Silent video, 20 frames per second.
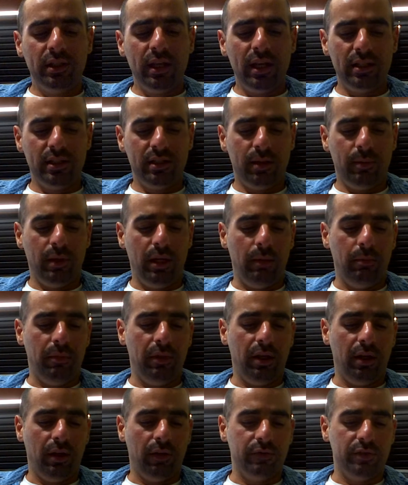does Eminem
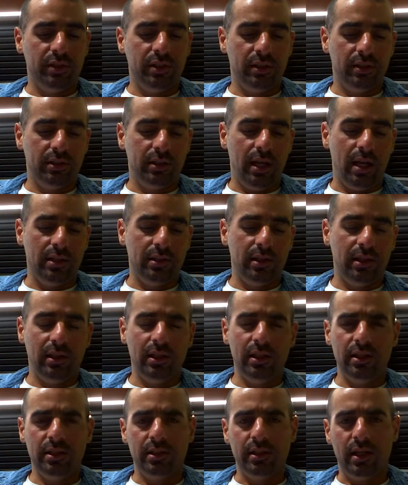think of success, at
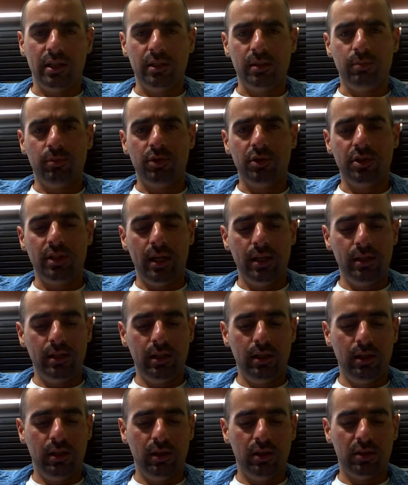least as
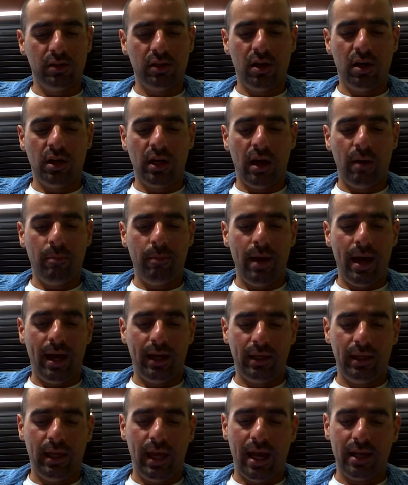presented in the song I'm
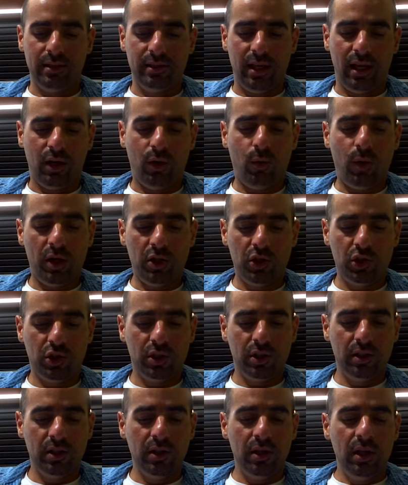Back? He asks that
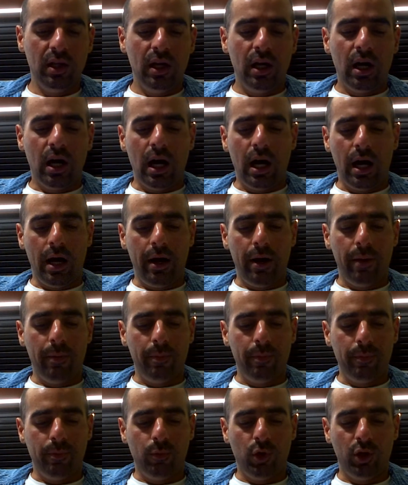question,
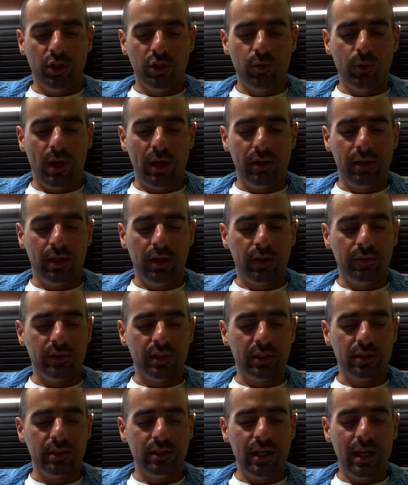what do I think of
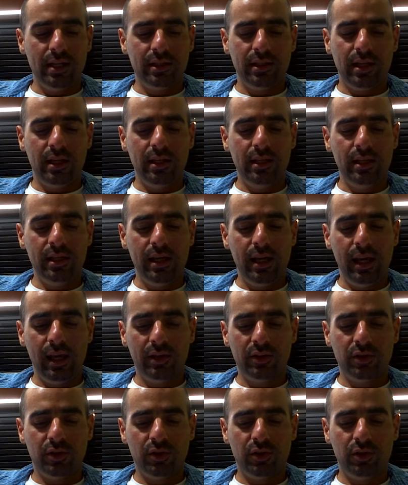success? And he
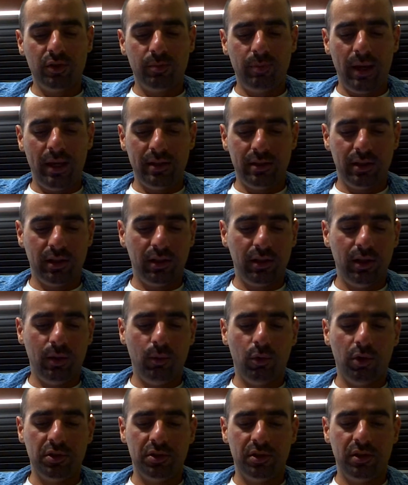answers basically
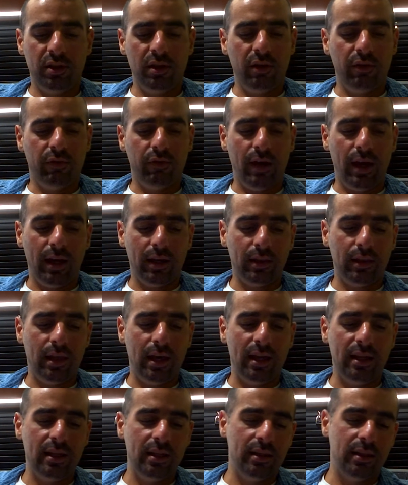words to the effect
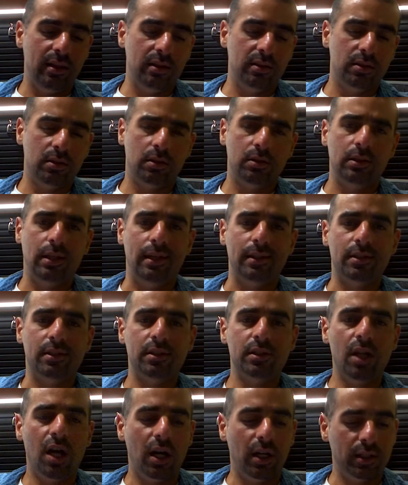that he thinks success
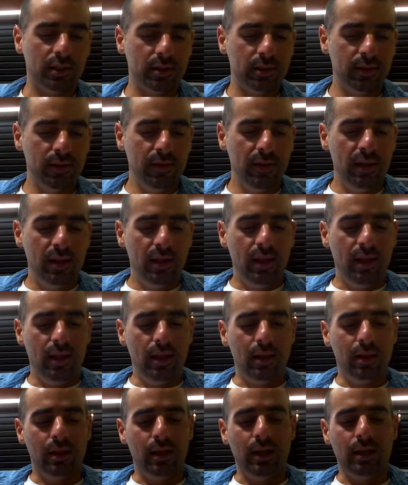sucks.
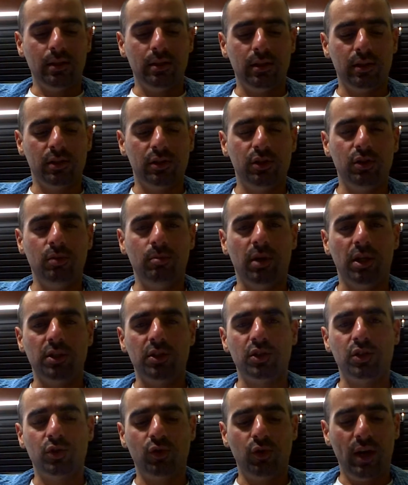He thinks it's too much
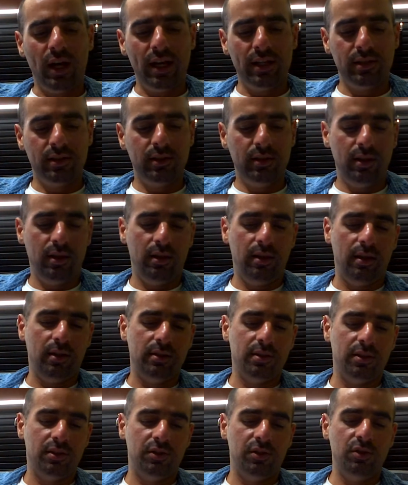stress. He
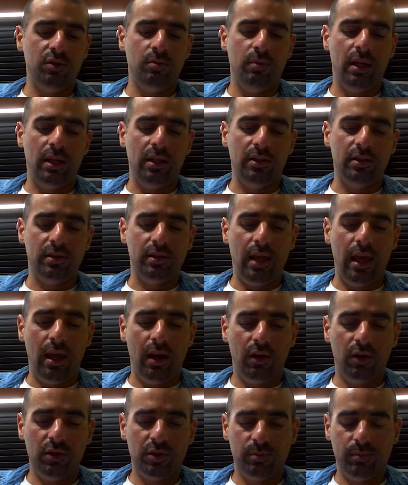thinks it's too many
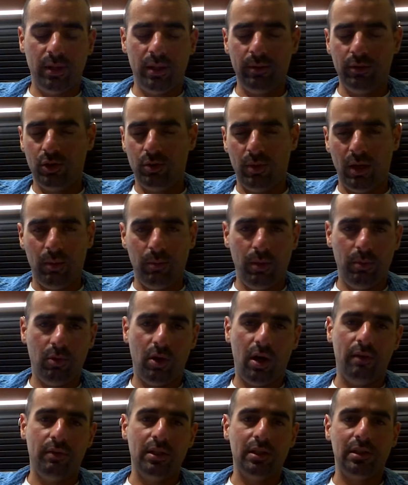stares, too many
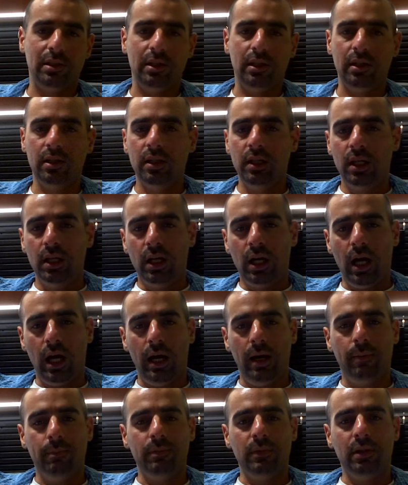people obviously
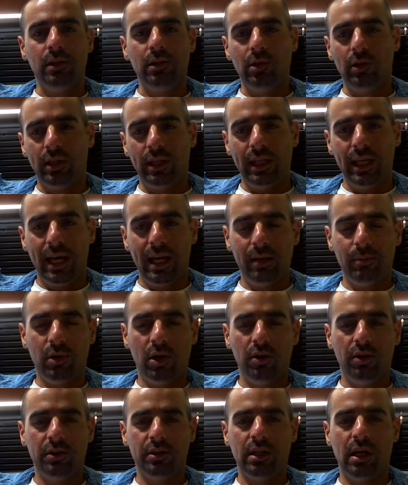looking at him
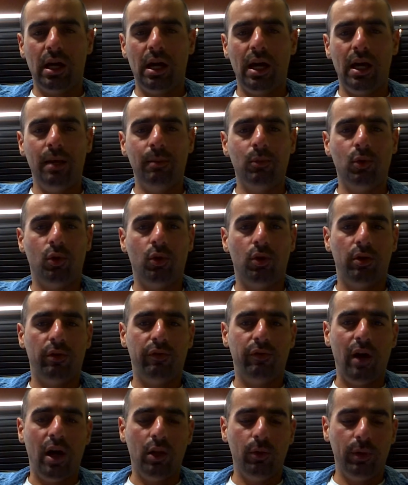all the time or
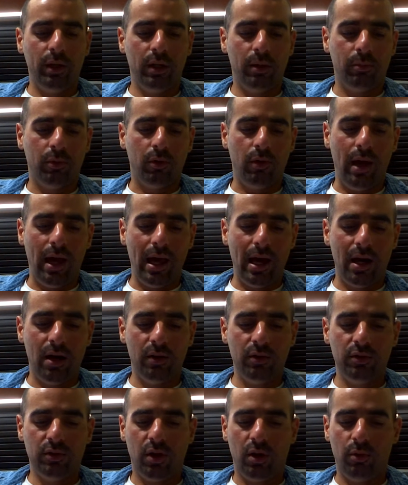following him
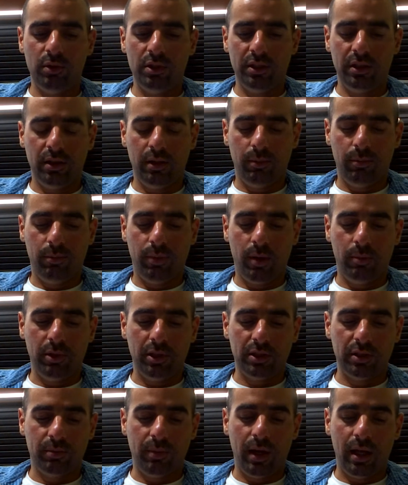around, always in the
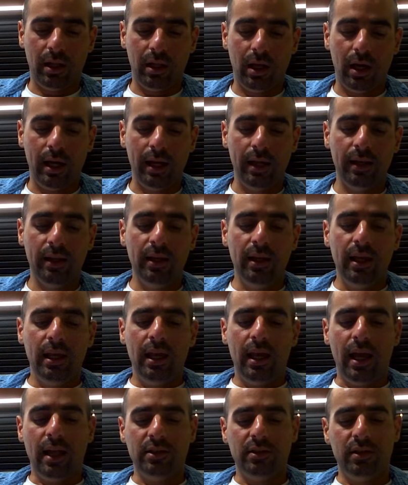public spotlight,
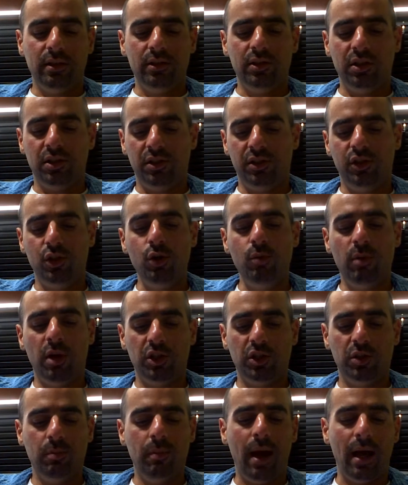and just too
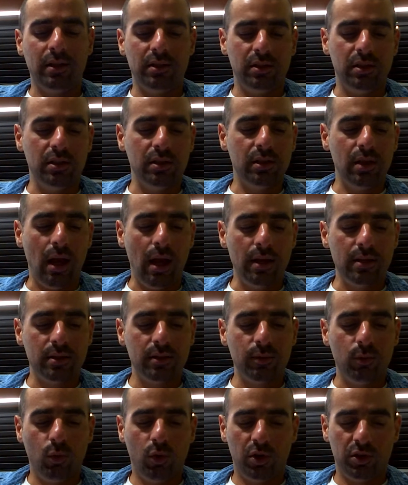much mess, he
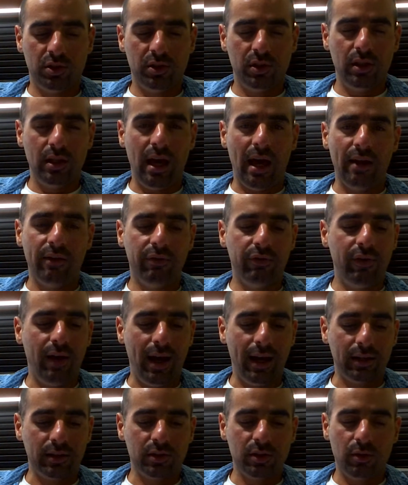says. Words to that
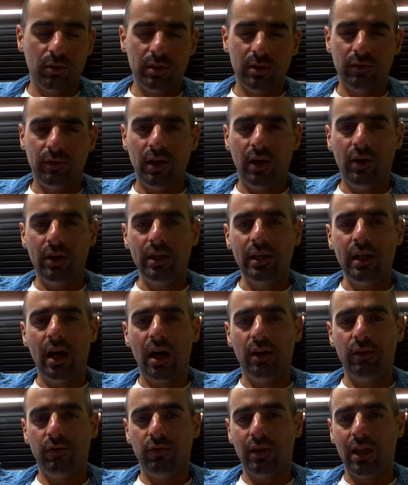effect. So it's a very
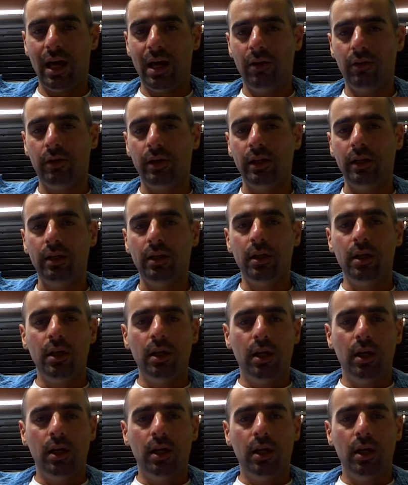non-flattering